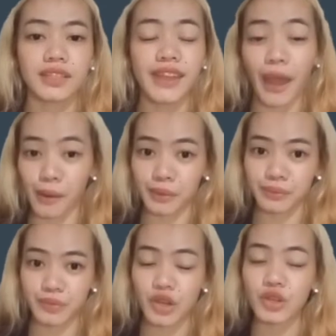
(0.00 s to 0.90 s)
Now,
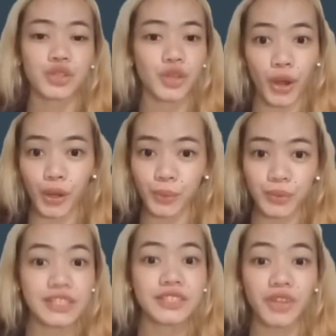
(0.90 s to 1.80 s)
shall
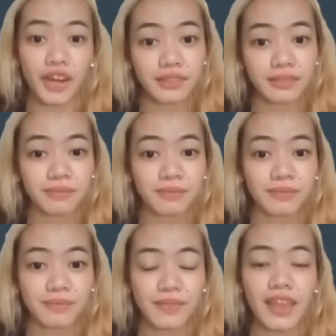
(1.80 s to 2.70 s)
we start?
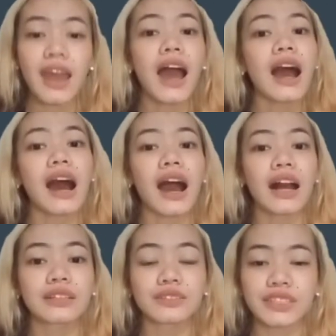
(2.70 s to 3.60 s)

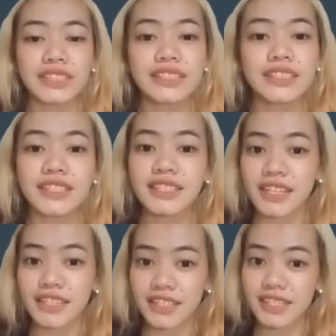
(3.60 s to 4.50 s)
I'll read the
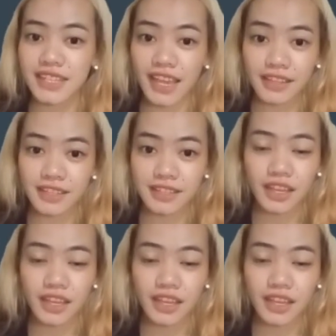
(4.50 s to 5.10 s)
sentences